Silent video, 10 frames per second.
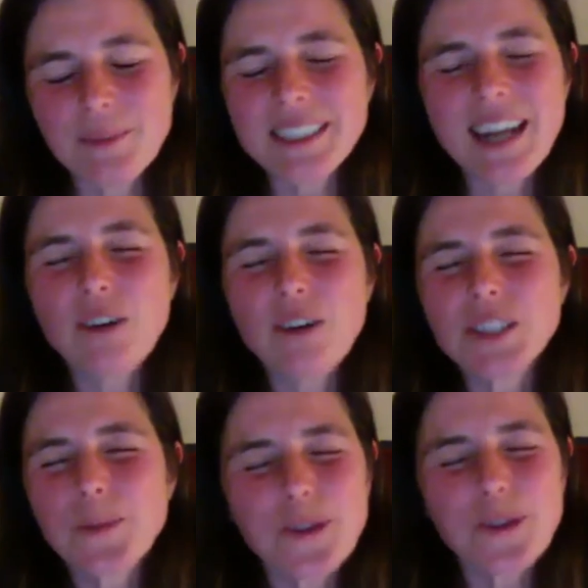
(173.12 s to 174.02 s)
So no matter
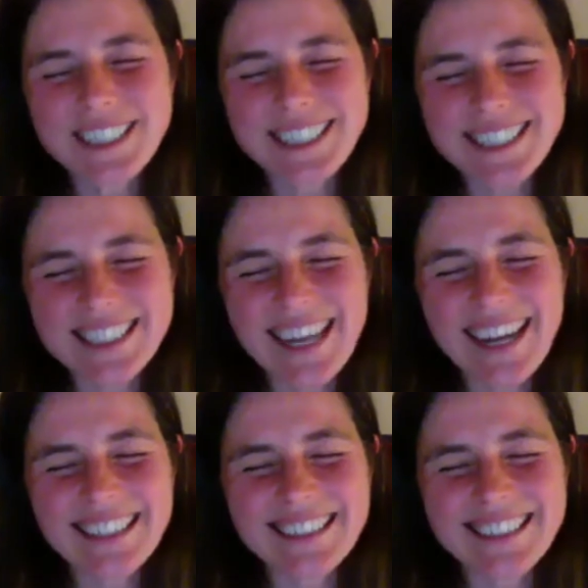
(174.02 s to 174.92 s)
how small it
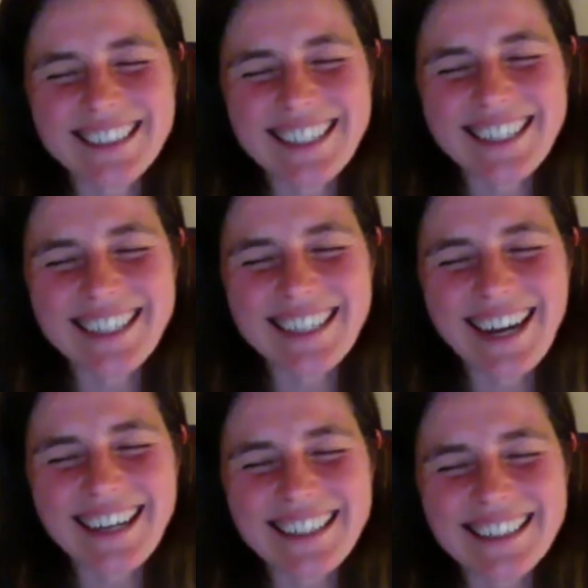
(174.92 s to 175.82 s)
is, and
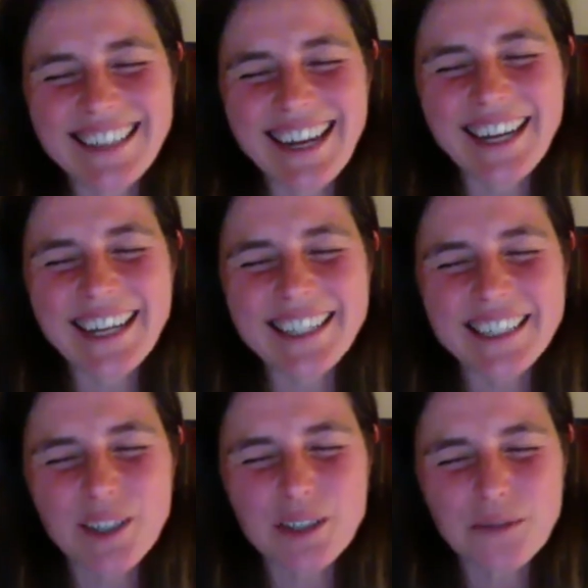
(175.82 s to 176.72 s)

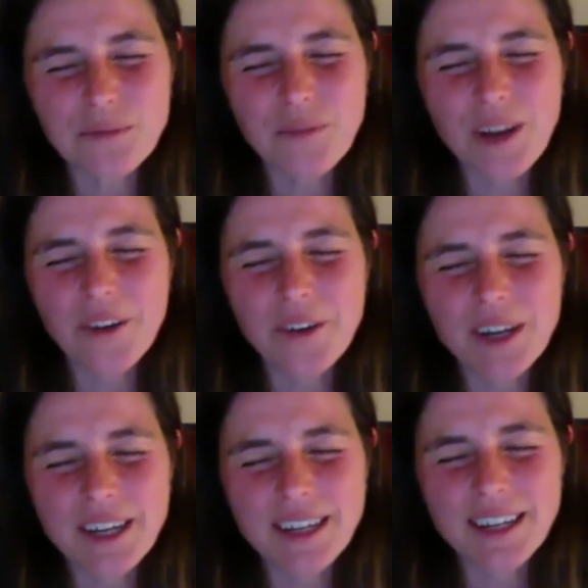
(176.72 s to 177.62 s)
it's also
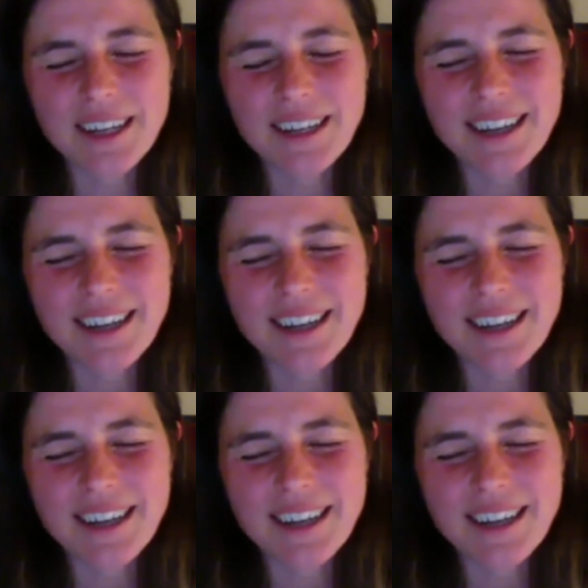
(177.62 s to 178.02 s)
very